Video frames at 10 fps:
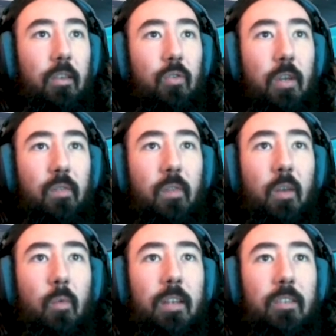Try to find
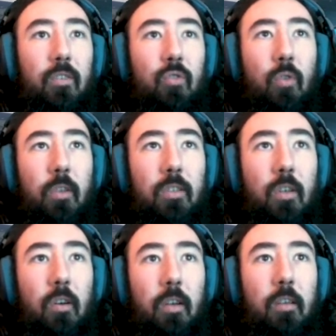a way to destroy the
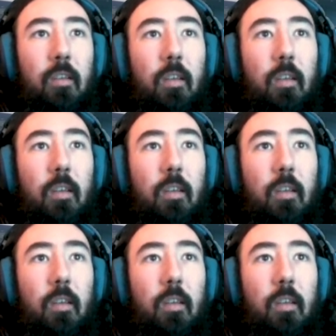target.